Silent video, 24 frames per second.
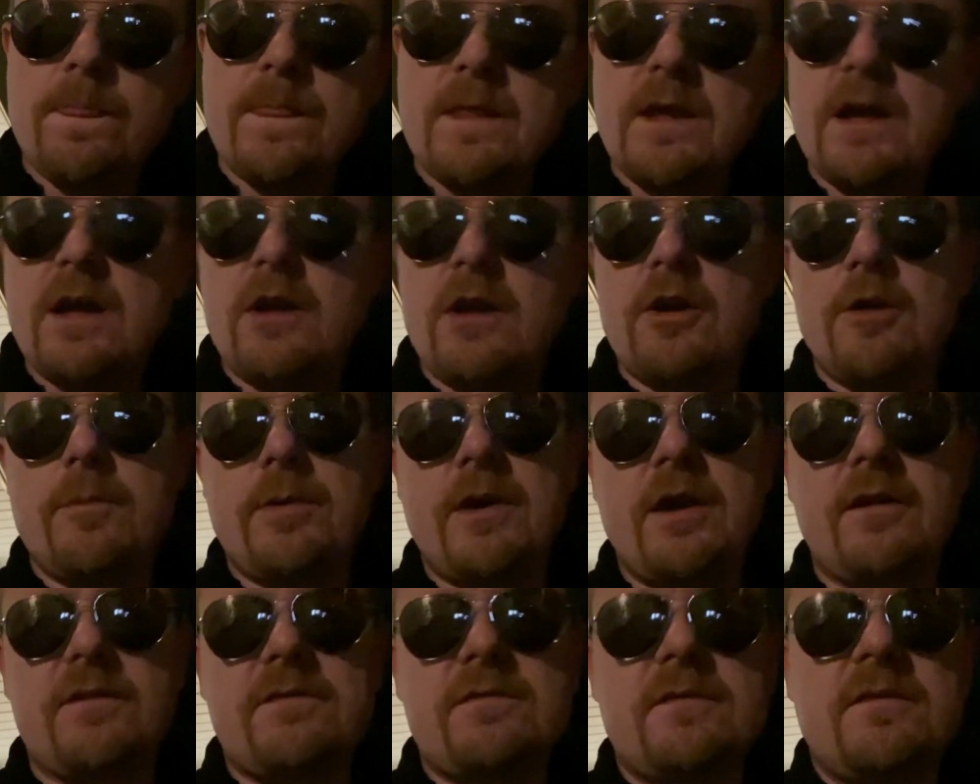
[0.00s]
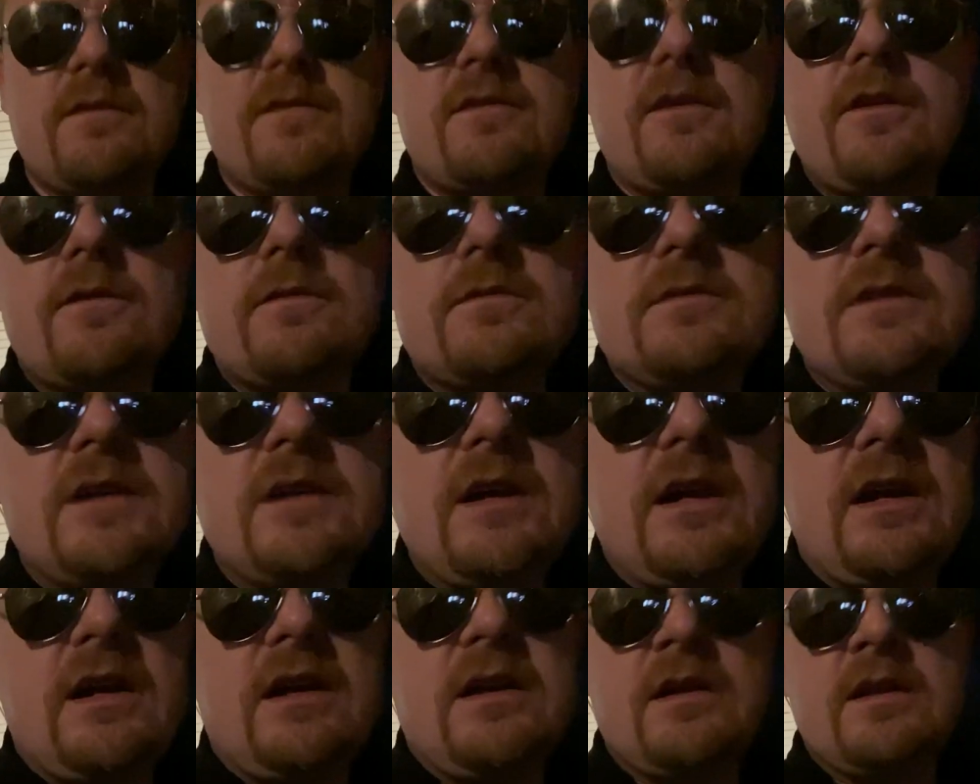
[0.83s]
and her parents. So,
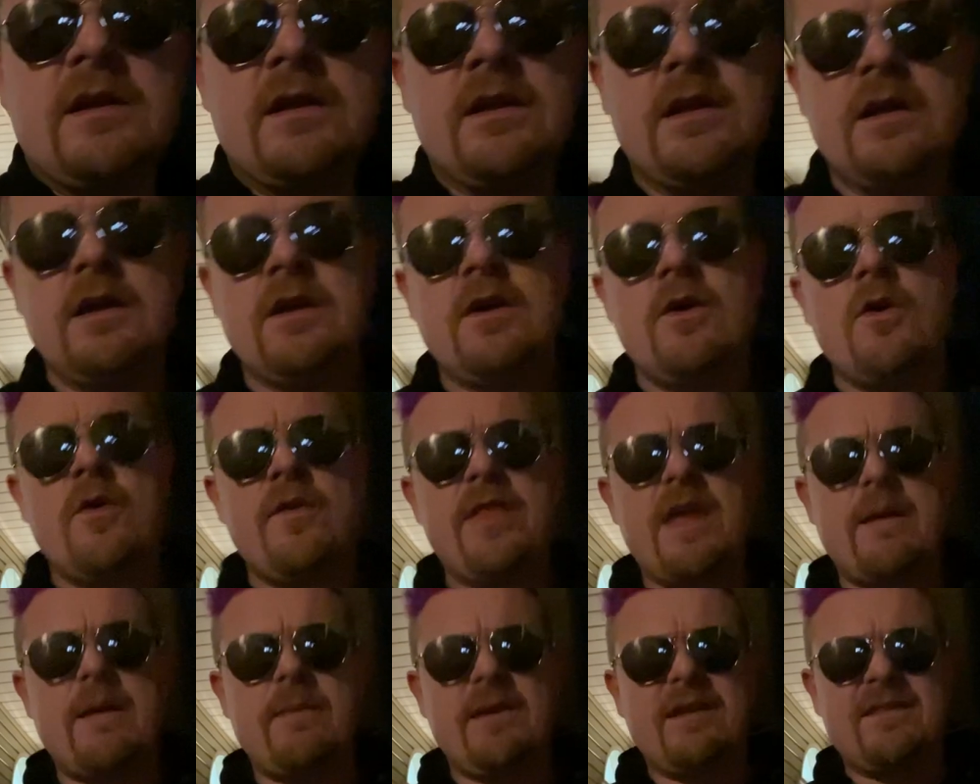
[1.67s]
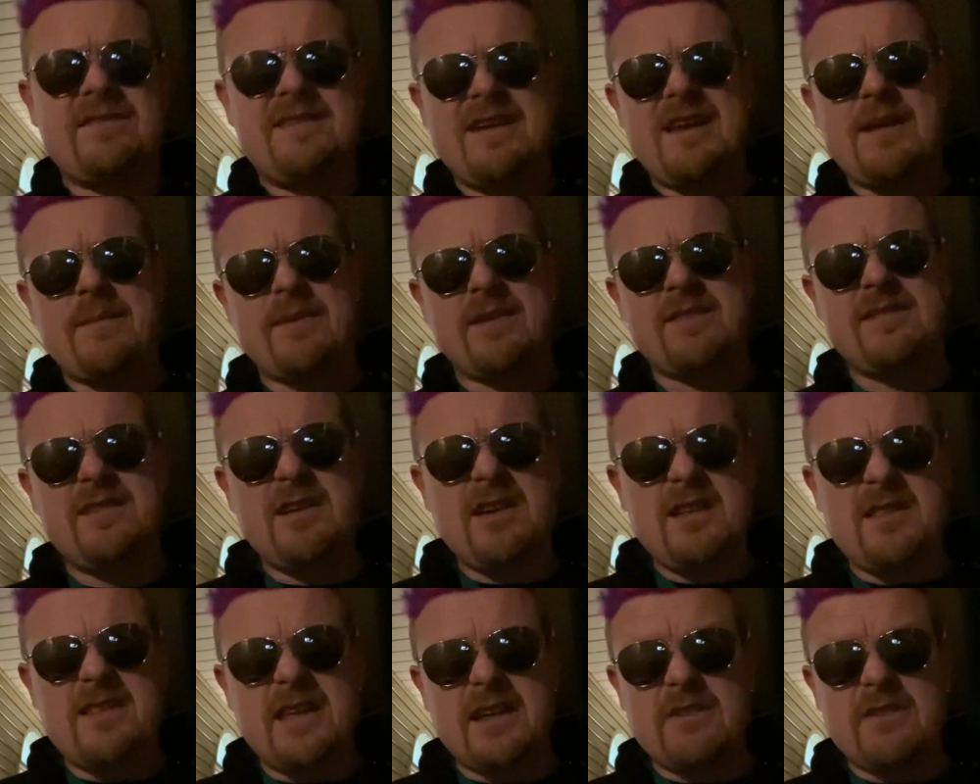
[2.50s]
with that being said, I'm
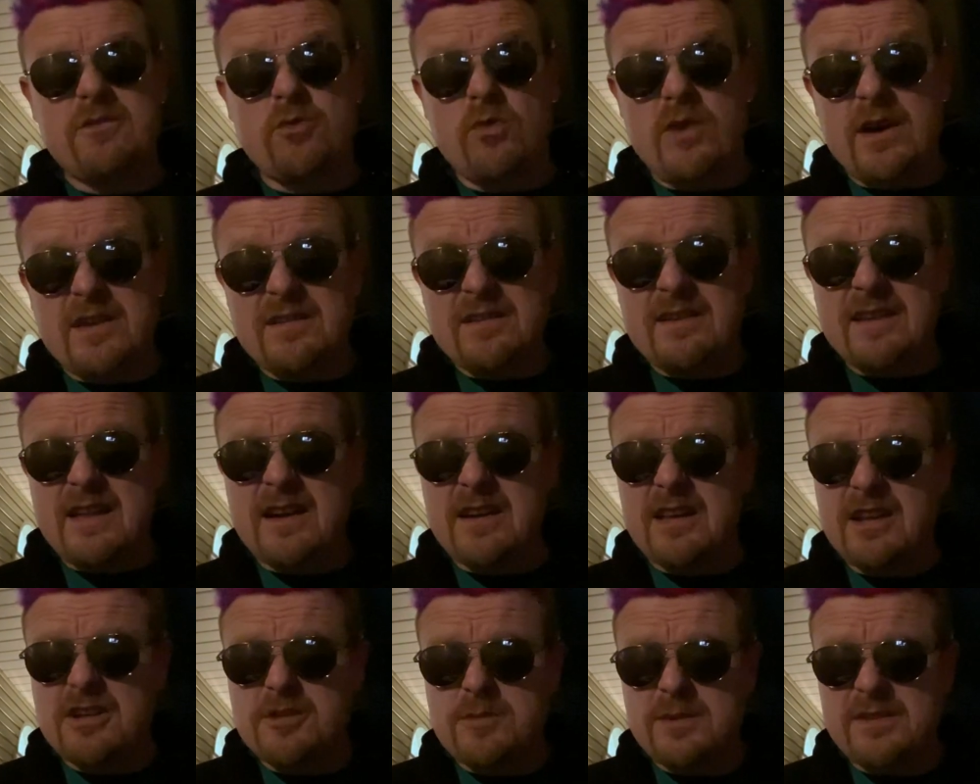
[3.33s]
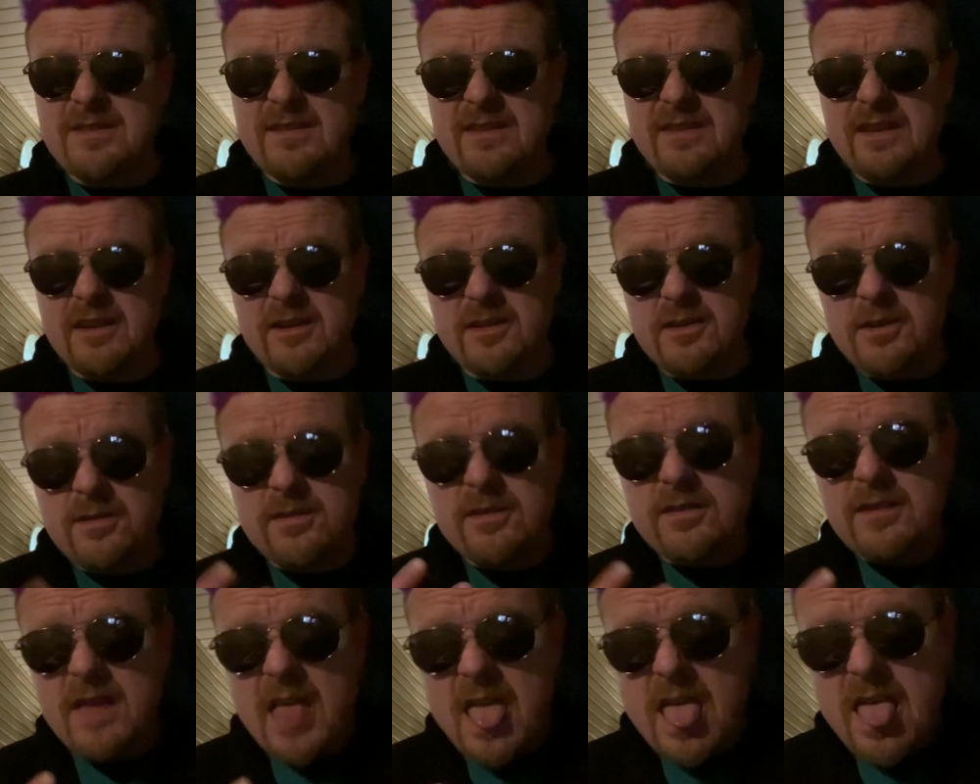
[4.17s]
McStud. Thanks for watching. I'll catch you bitches later.
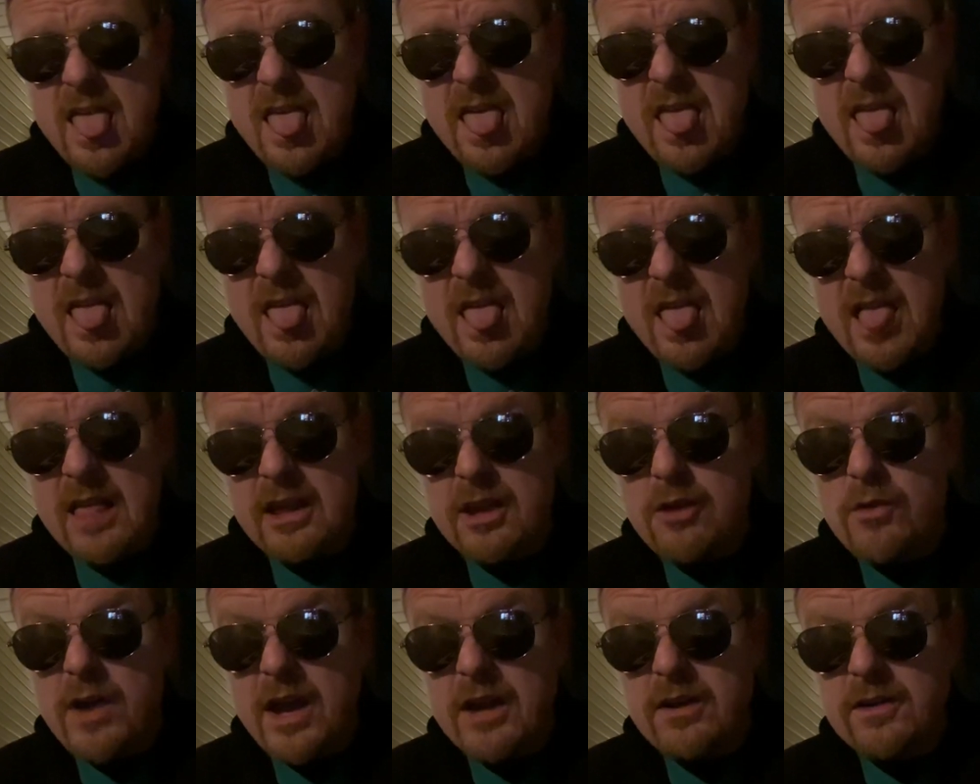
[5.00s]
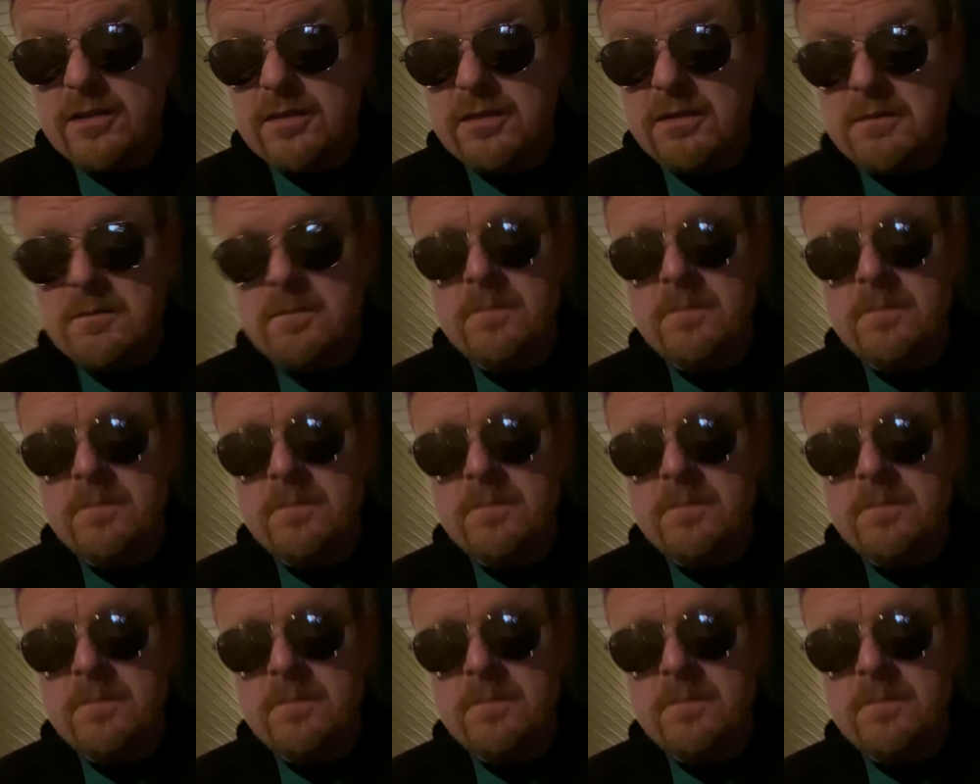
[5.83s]
Deuces. Go Niners.